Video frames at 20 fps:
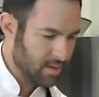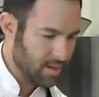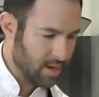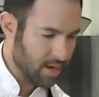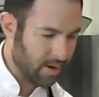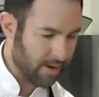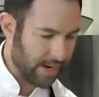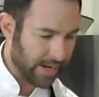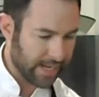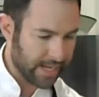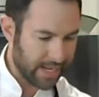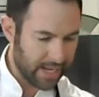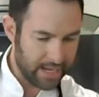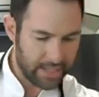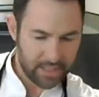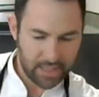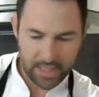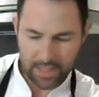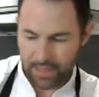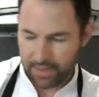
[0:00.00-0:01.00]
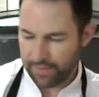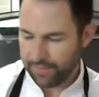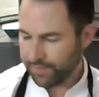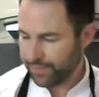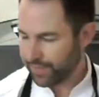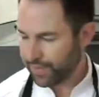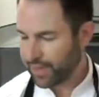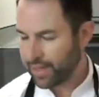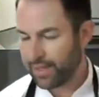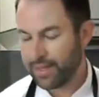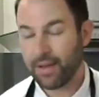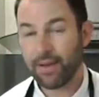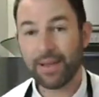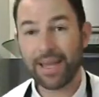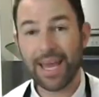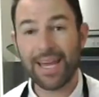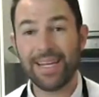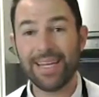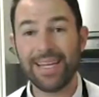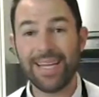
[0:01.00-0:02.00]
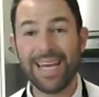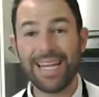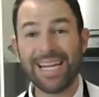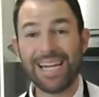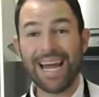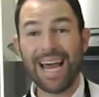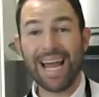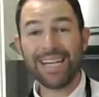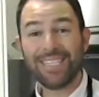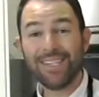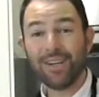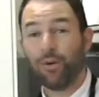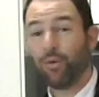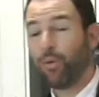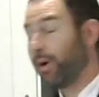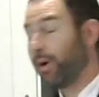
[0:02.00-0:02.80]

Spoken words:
All right, guys. Now, again, in an ideal